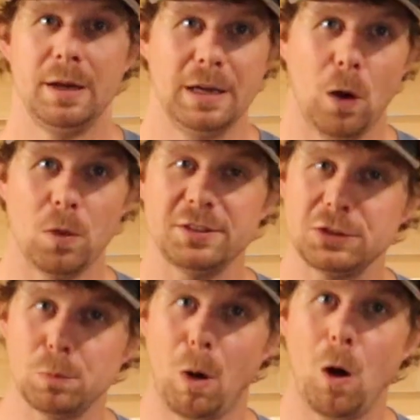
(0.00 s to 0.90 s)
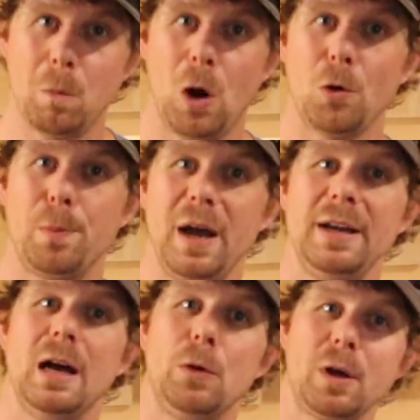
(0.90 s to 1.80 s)
Now, the smallmouth
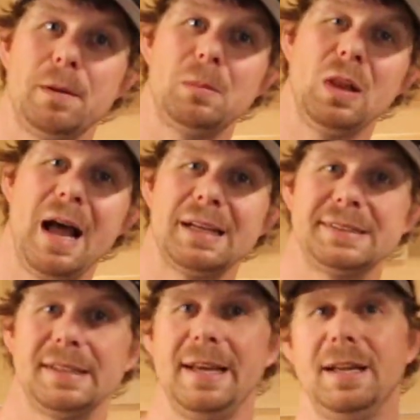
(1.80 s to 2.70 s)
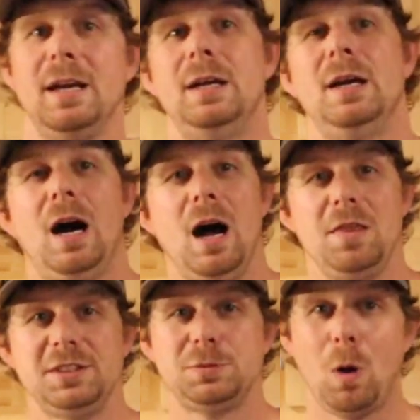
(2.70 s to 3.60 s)
bite out on Mille Lacs Lake.
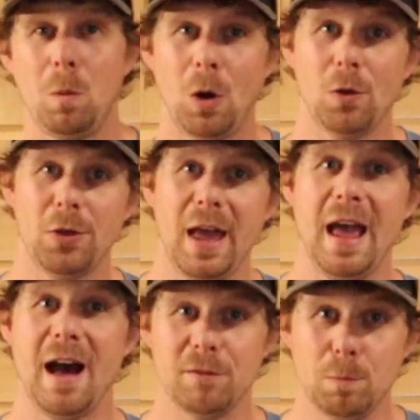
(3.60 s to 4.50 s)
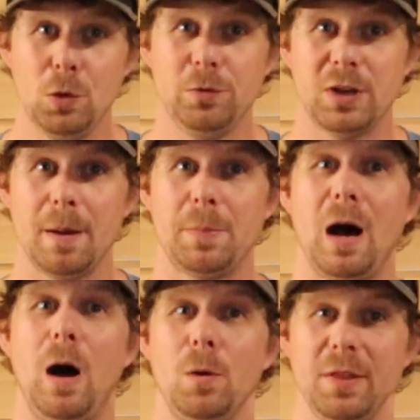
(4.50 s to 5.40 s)
The smallmouth have moved up
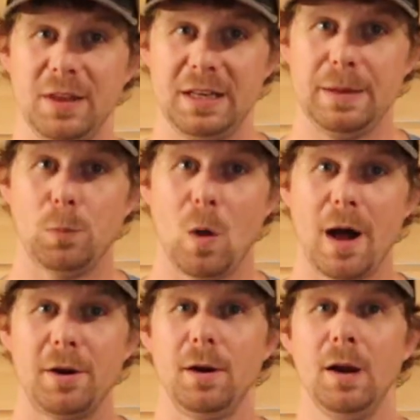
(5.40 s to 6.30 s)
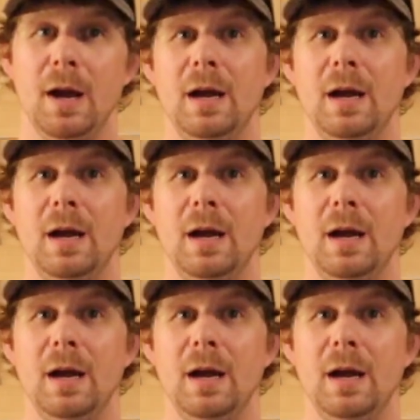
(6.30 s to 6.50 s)
out of the deep water.